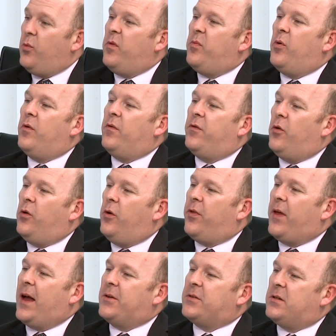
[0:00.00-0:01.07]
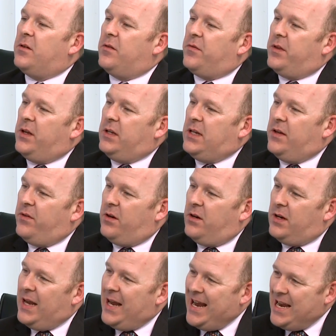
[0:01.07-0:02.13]
We've put 4,000 of the
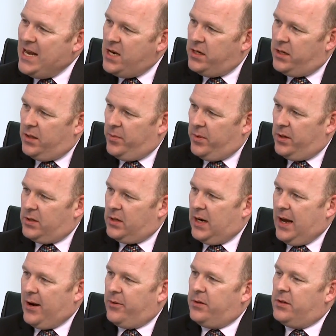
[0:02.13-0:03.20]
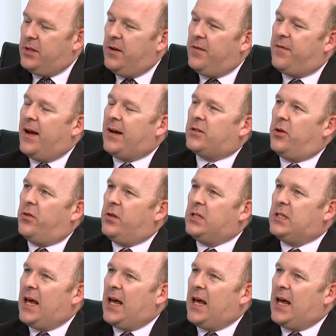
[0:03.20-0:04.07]
dividend into the personal allowance. The effect on the